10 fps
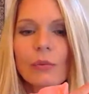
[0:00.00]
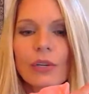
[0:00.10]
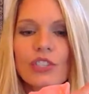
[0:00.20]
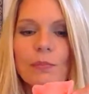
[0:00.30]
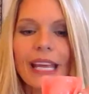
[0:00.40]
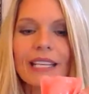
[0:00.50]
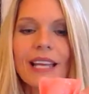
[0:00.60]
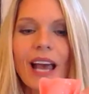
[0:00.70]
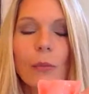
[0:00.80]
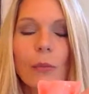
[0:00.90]
which
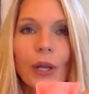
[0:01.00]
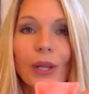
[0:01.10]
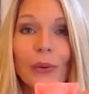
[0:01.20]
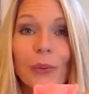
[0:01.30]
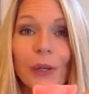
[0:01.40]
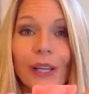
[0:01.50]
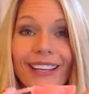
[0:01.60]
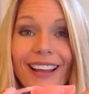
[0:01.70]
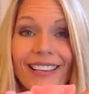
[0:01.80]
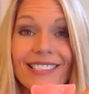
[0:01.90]
makes that really,
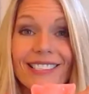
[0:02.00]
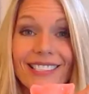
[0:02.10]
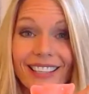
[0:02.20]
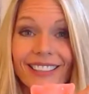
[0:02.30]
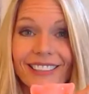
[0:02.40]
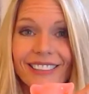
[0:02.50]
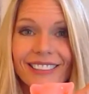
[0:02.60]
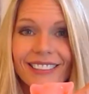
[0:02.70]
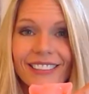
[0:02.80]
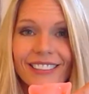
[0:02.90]
really nice
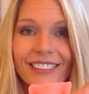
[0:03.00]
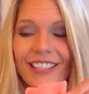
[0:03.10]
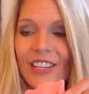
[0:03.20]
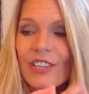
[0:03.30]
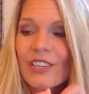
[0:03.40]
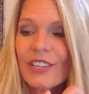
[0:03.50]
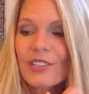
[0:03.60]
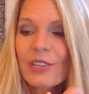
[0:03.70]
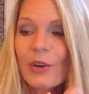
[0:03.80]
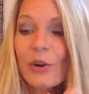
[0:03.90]
seal.
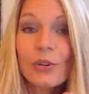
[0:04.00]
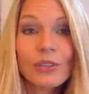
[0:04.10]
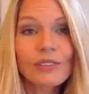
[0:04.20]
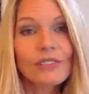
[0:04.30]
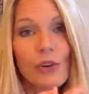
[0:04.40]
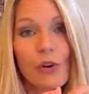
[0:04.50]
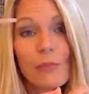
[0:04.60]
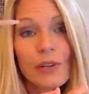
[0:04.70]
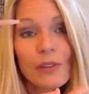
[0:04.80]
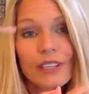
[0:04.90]
So
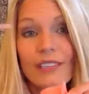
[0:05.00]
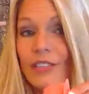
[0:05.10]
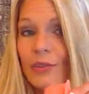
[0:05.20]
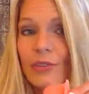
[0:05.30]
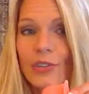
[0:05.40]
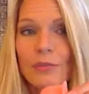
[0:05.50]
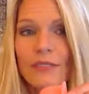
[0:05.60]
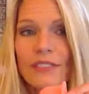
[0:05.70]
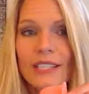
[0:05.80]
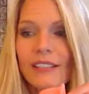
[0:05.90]
normal is 2
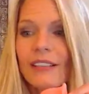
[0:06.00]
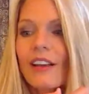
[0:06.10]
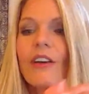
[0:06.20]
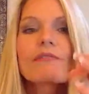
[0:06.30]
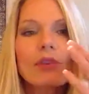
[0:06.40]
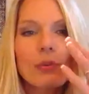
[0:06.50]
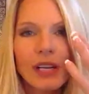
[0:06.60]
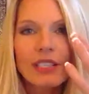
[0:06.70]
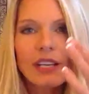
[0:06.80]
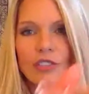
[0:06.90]
tubes of silicone for
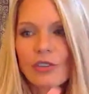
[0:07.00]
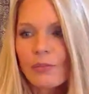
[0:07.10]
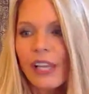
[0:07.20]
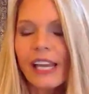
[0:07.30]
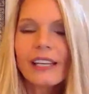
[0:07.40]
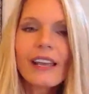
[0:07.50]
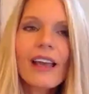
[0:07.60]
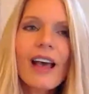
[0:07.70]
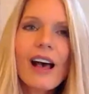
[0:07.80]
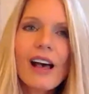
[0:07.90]
one denture
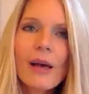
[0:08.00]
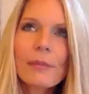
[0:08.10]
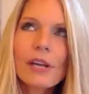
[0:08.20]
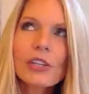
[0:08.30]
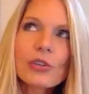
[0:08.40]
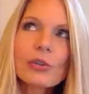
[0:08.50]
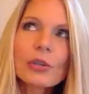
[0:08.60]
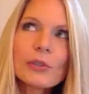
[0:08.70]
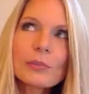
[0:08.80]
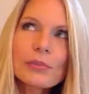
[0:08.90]
plate.
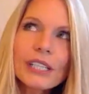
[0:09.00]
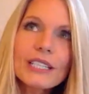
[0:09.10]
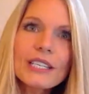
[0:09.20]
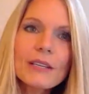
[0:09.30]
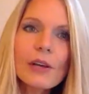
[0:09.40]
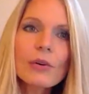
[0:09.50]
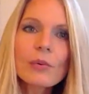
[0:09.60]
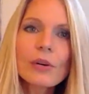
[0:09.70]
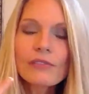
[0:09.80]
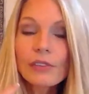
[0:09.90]
Normal, pretty
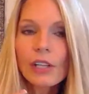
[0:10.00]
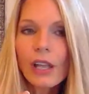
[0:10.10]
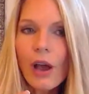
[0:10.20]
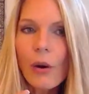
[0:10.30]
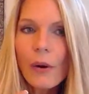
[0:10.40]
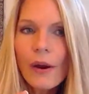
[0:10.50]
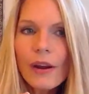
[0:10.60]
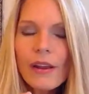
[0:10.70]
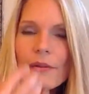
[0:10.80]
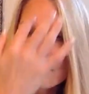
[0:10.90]
typical one for the
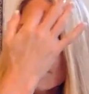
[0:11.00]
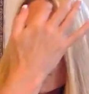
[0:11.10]
lower.